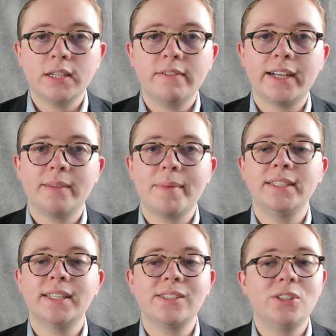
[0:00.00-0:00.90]

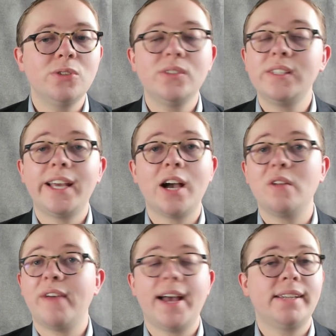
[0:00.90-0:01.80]
recommended that students seek
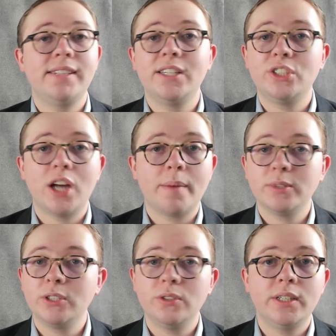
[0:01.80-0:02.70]
out vaccination
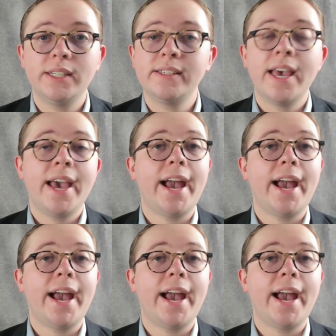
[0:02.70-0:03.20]
opportunities